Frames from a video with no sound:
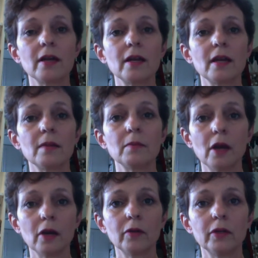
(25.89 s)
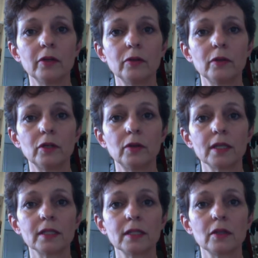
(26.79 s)
and I am not going to
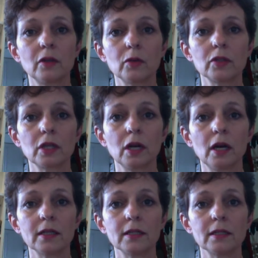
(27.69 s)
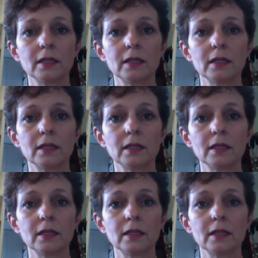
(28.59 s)
address those costs